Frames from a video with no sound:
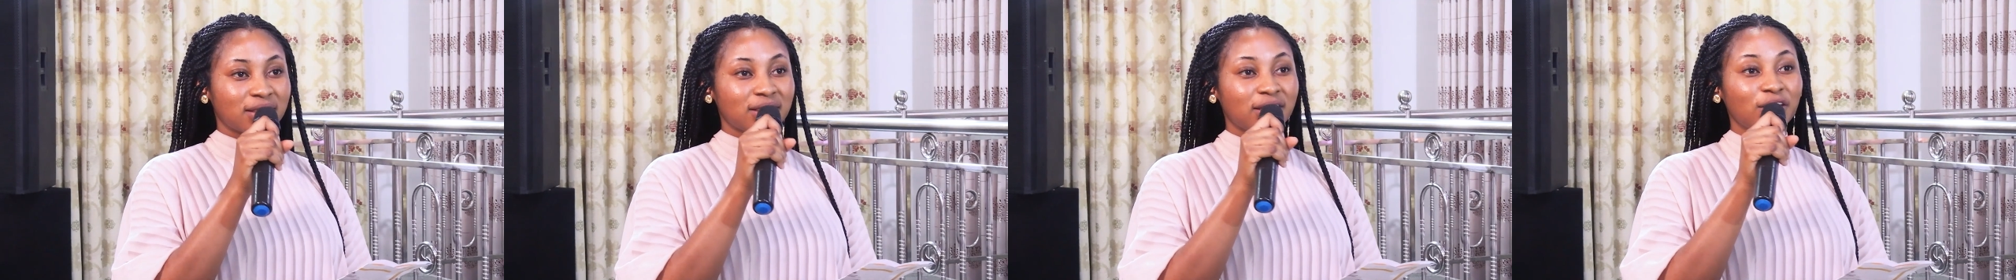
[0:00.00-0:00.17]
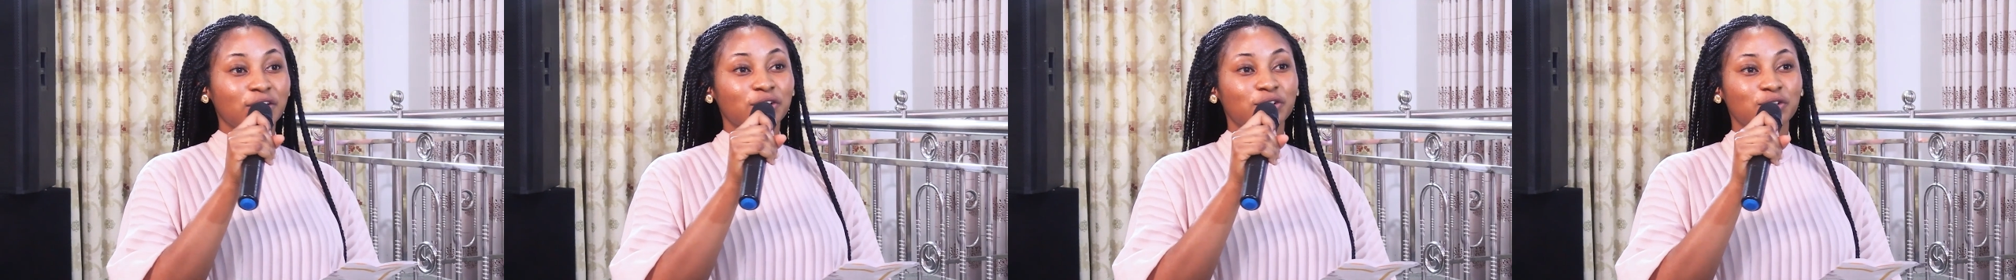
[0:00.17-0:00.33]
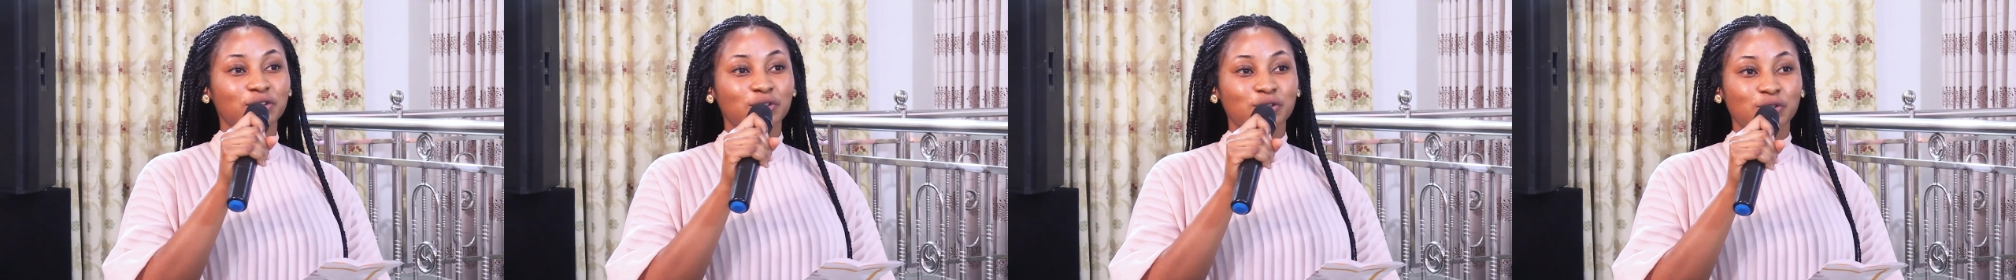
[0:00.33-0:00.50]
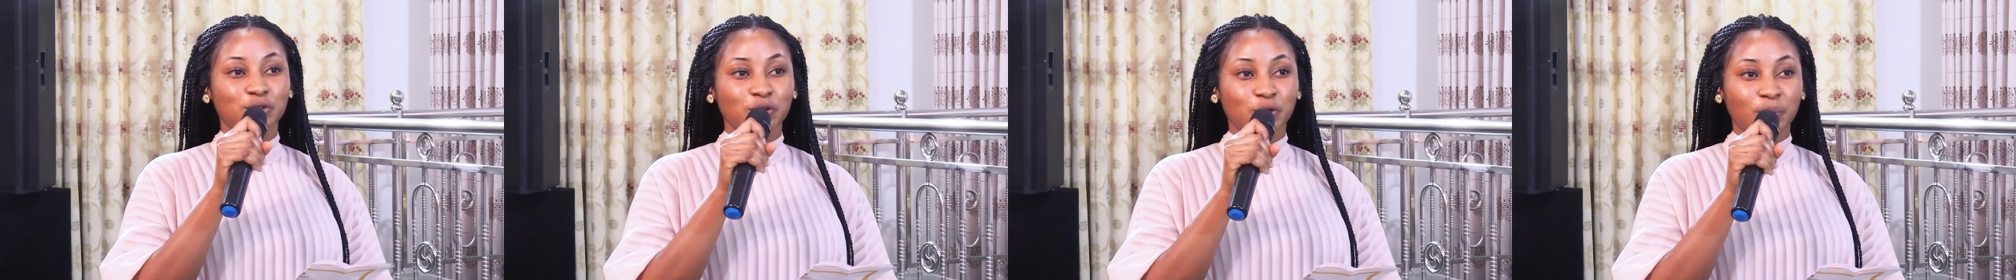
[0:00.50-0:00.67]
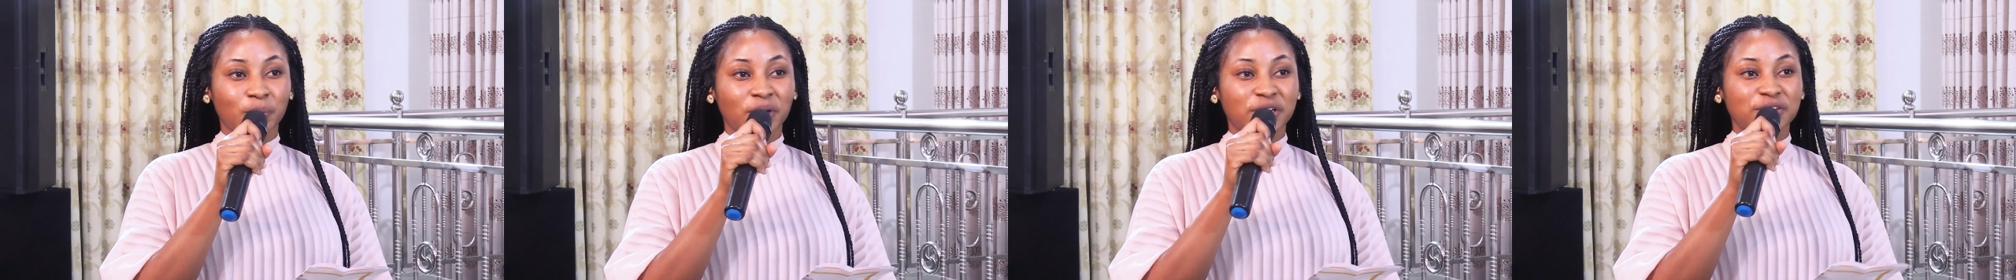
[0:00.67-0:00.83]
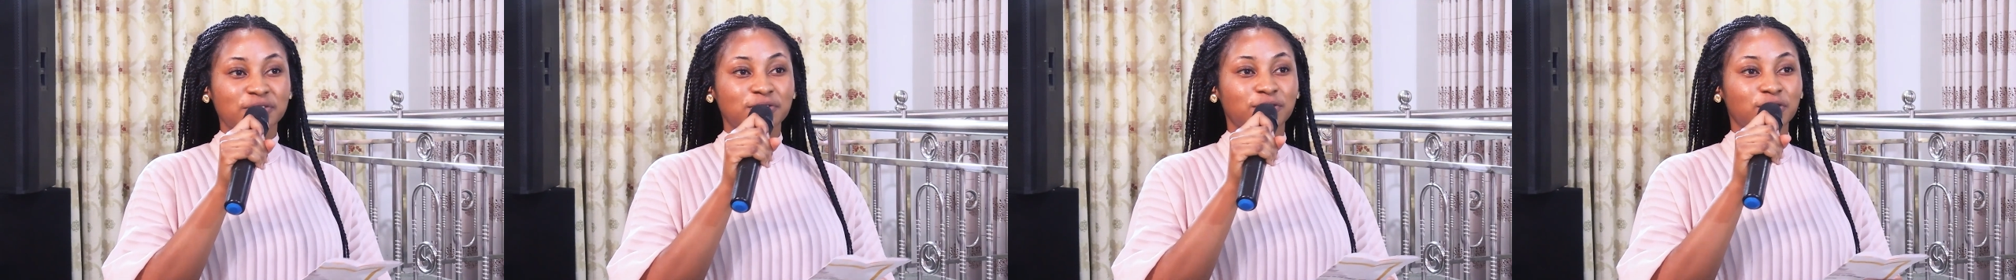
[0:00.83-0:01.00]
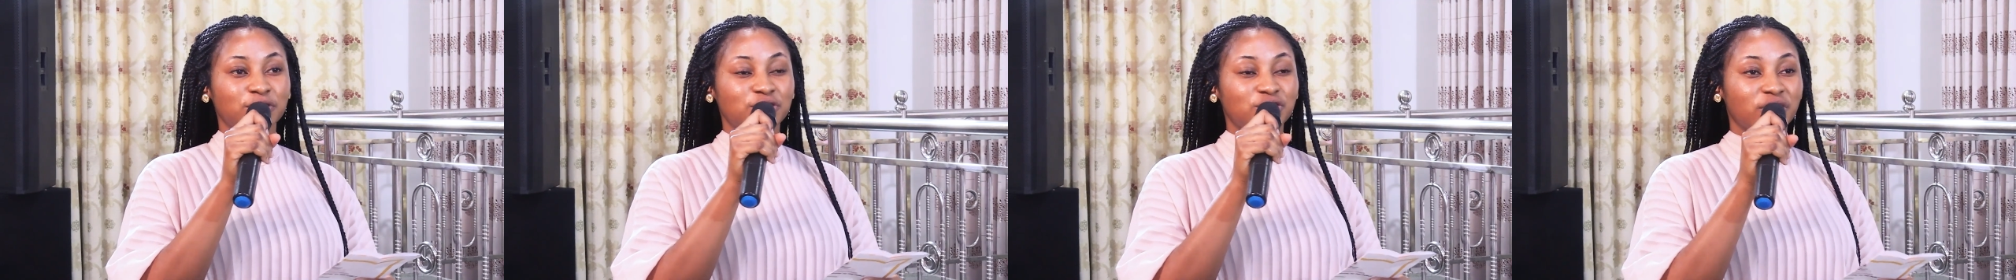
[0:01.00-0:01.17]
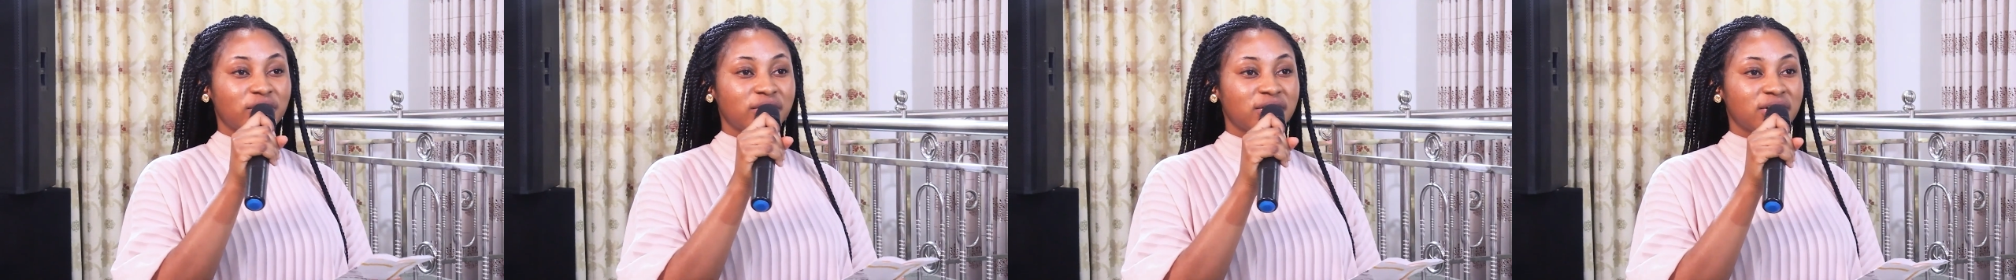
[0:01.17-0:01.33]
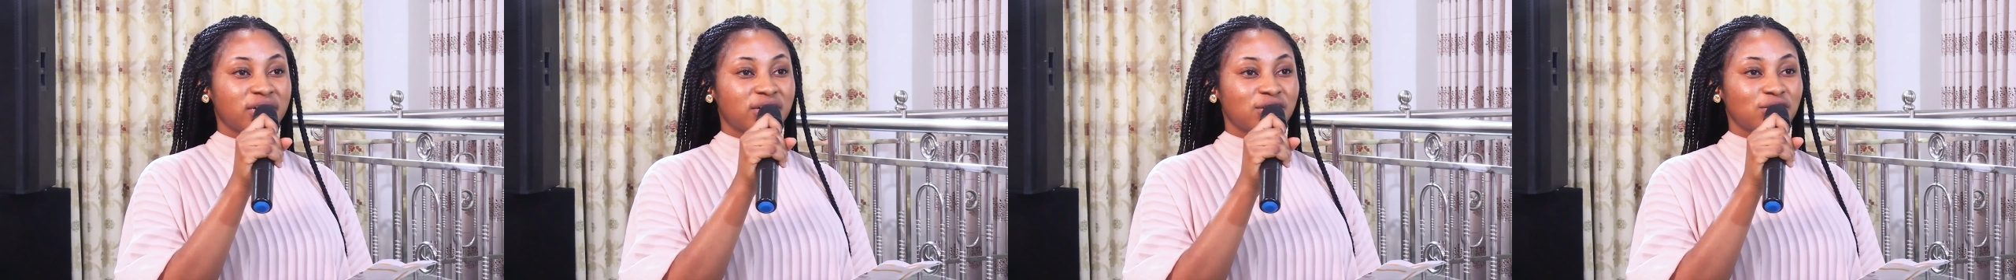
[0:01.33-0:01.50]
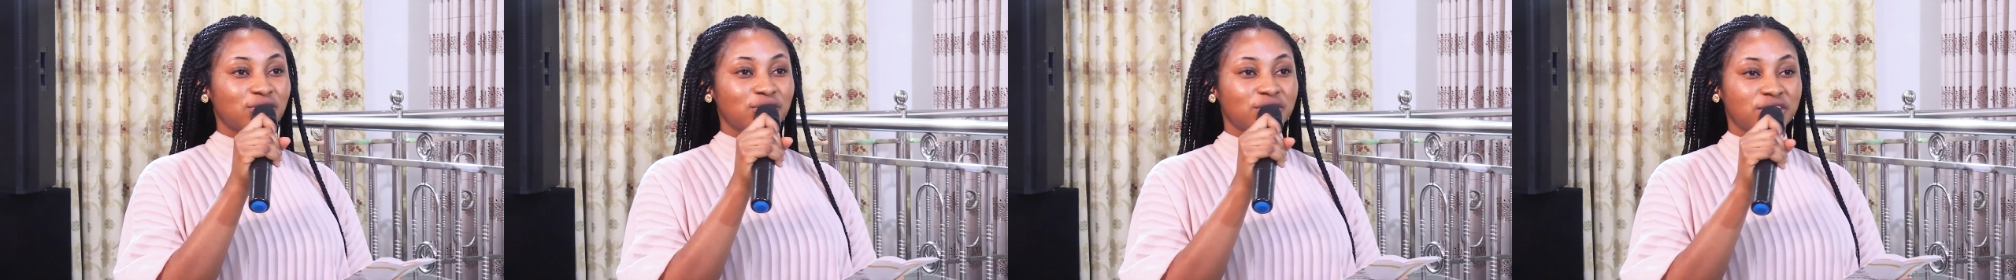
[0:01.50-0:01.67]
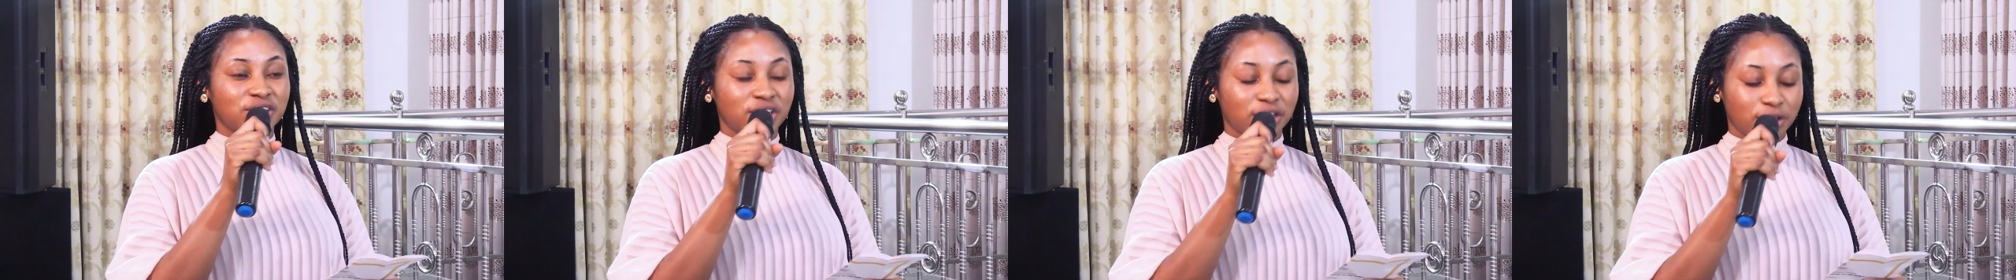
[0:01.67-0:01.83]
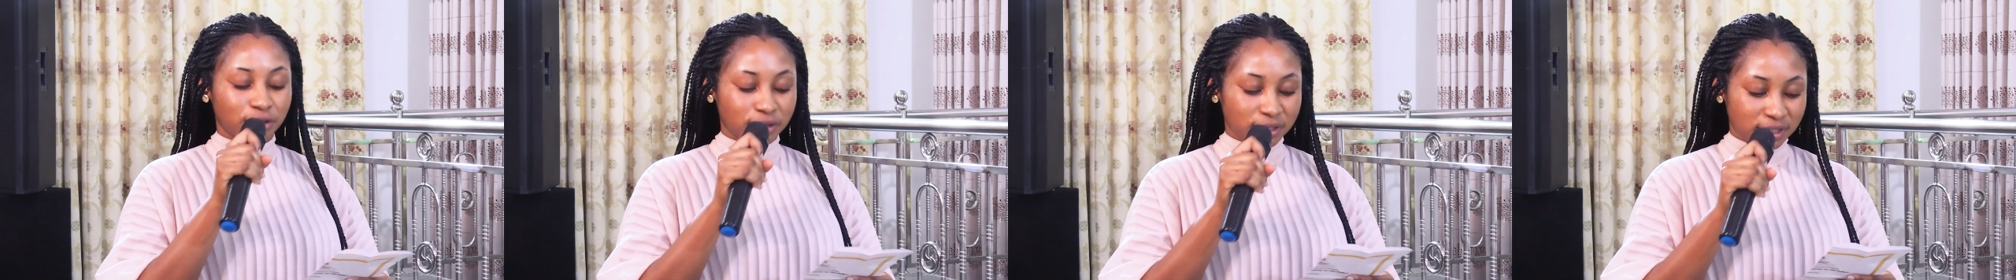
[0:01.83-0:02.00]
thank you so much for joining us
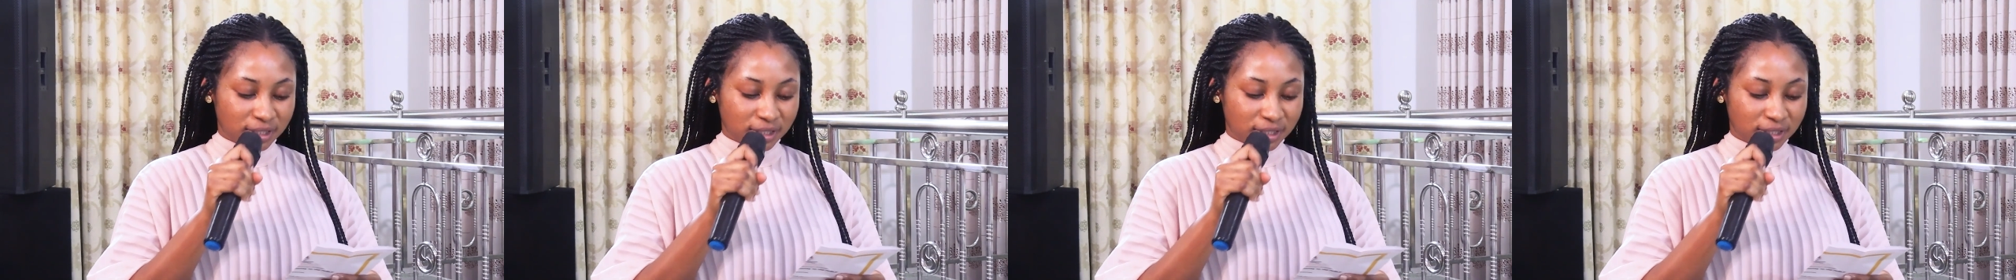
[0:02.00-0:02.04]
to share your